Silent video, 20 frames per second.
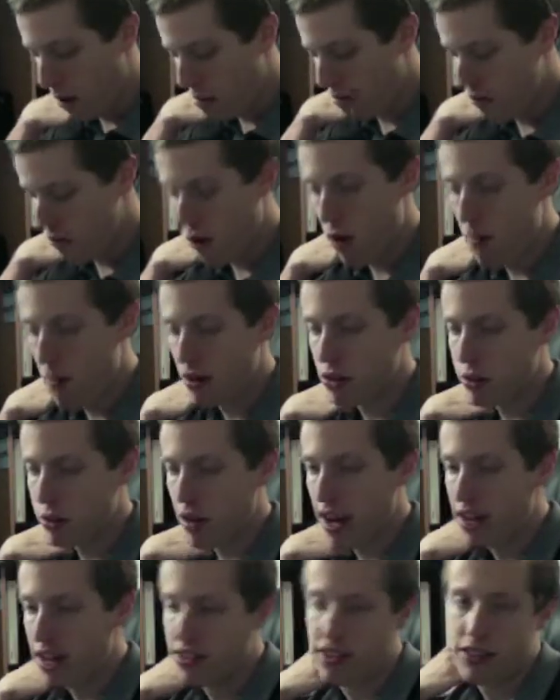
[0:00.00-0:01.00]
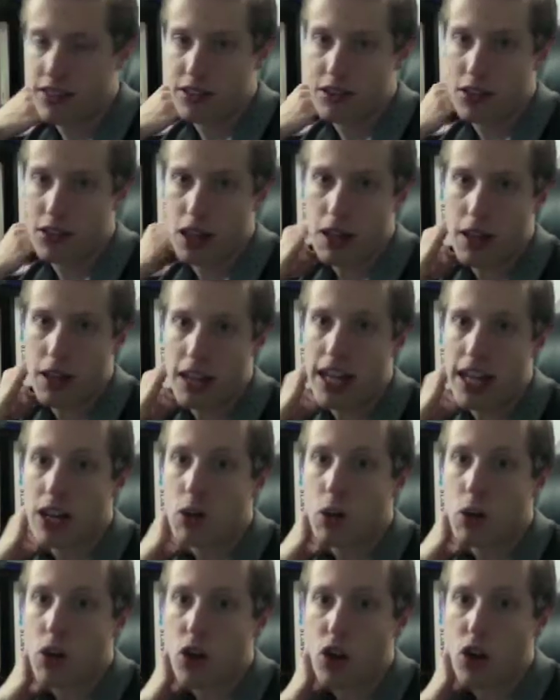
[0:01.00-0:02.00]
performance-wise, it's
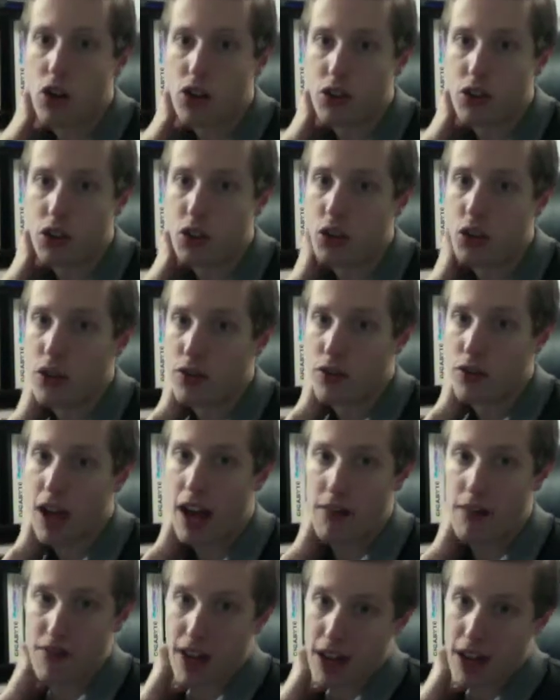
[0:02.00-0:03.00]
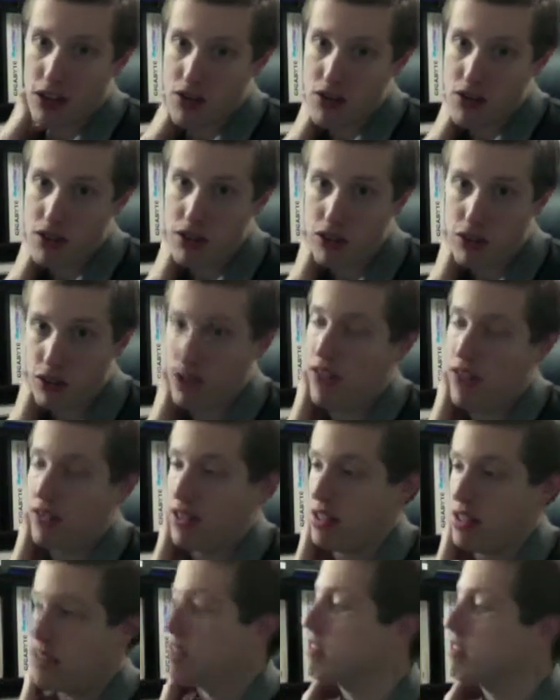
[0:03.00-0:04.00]
equal to, if not faster than,
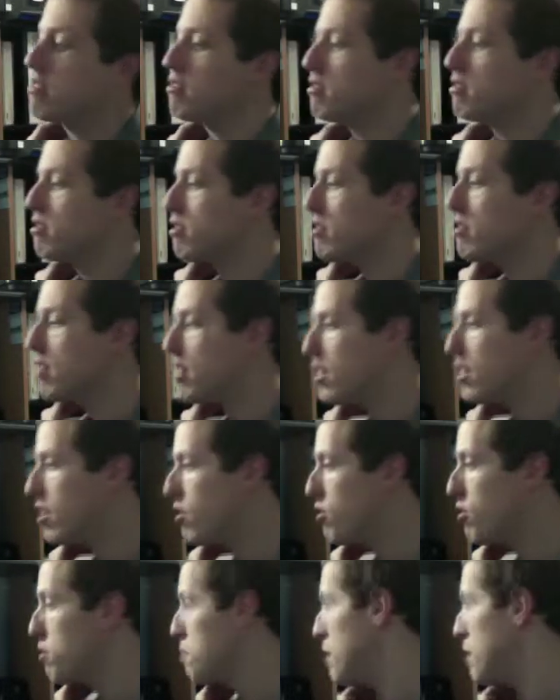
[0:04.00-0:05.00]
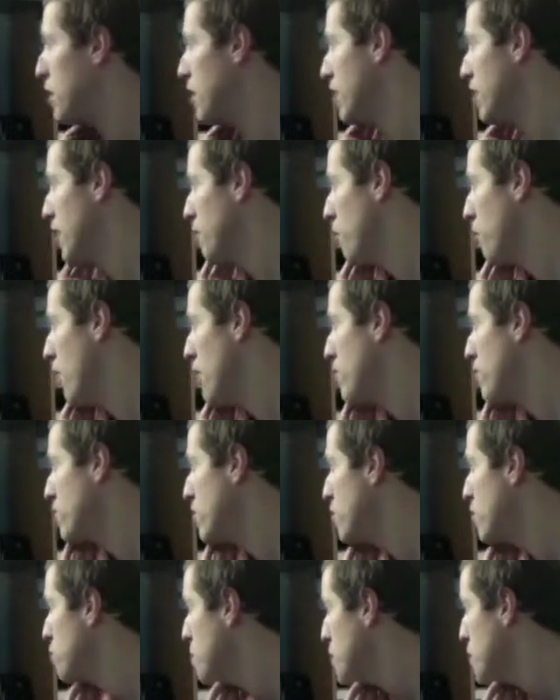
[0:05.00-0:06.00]
7.
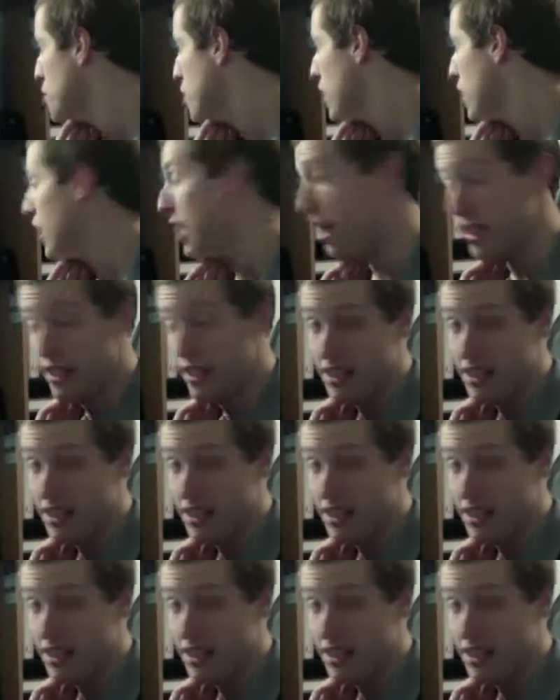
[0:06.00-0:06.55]
Usability-wise, especially like on the